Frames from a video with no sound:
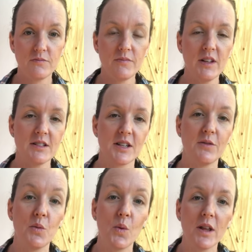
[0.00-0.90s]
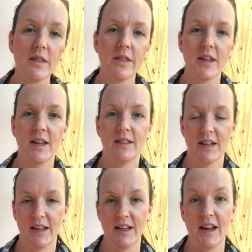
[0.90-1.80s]
To give you one thing that
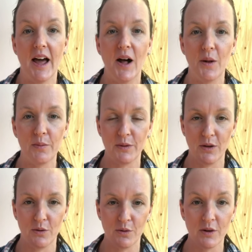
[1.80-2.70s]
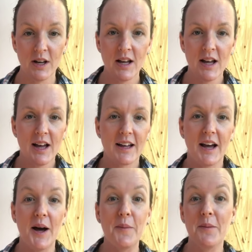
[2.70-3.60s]
can help you
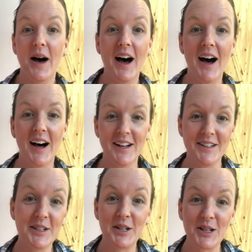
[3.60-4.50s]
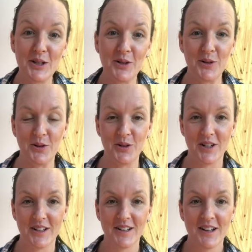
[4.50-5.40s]
come unglued
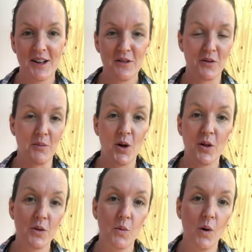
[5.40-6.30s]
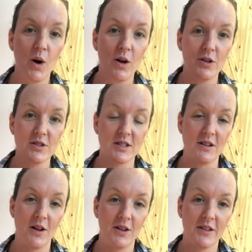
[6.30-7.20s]
from all the walls and
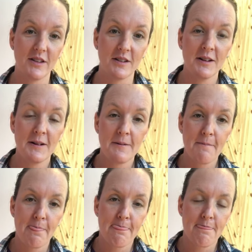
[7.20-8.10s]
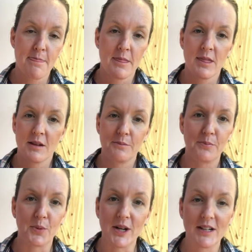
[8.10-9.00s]
all of the
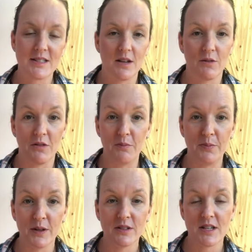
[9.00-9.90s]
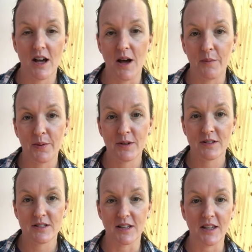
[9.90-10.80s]
bricks that we've built up
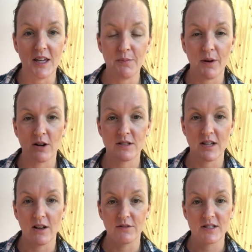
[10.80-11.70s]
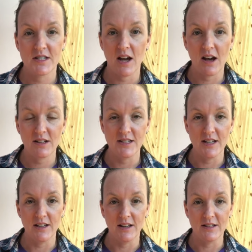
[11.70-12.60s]
to keep ourselves tucked
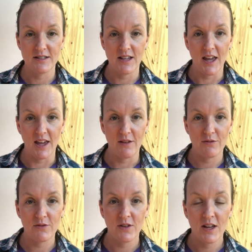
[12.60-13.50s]
in and safe.